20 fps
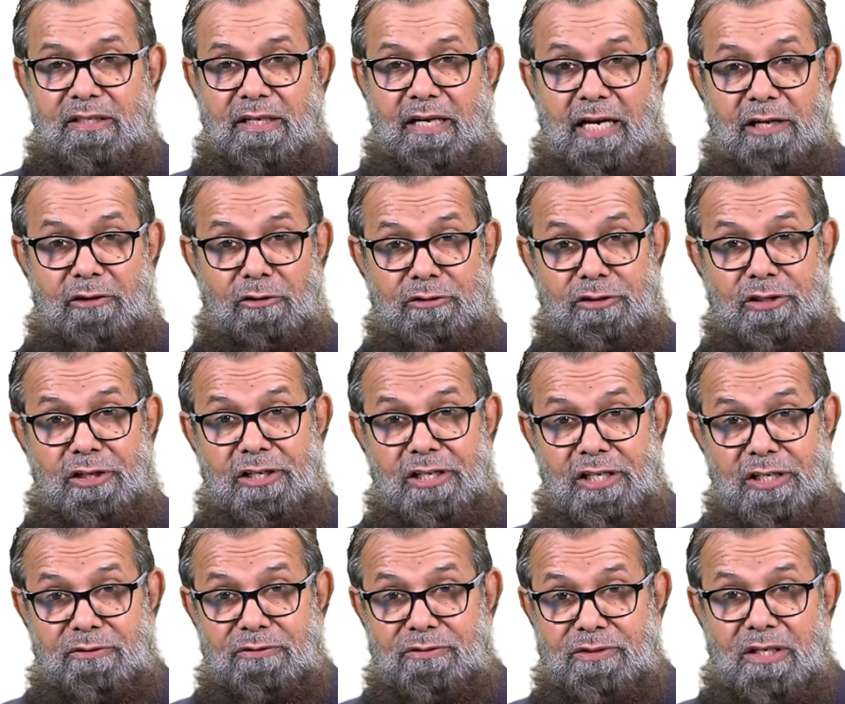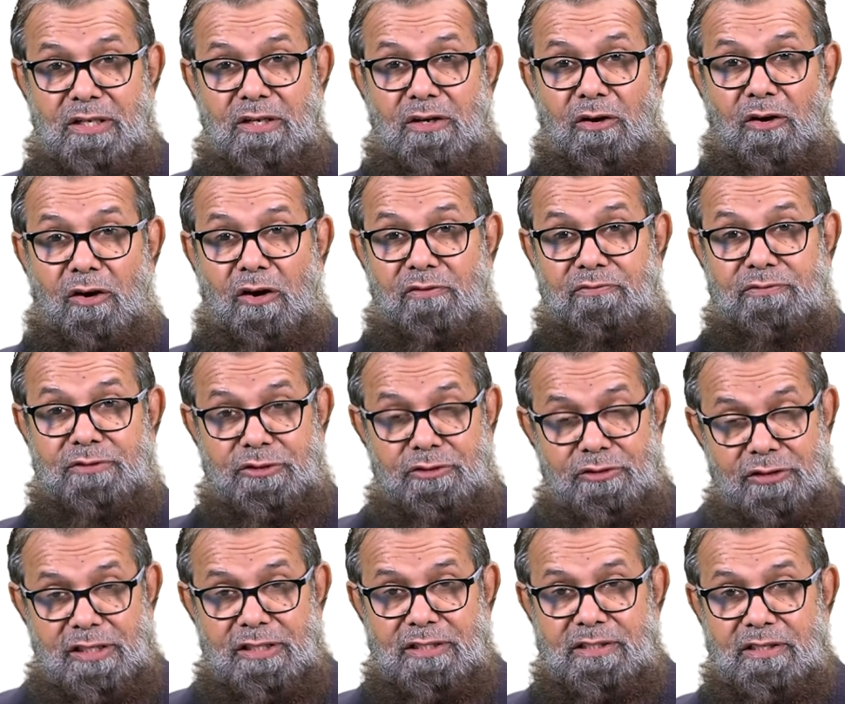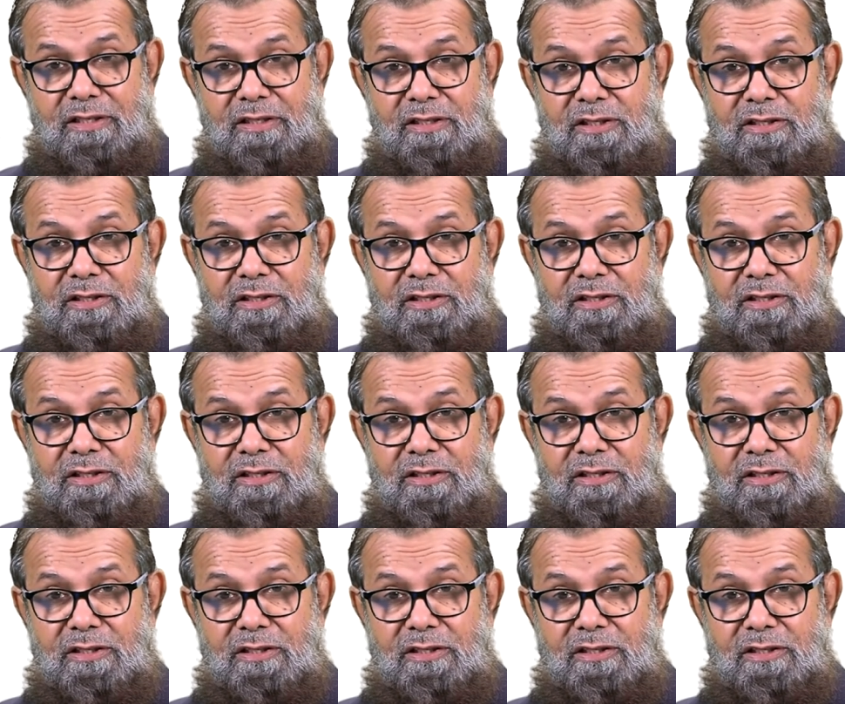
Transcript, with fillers: and on the leaves of trees.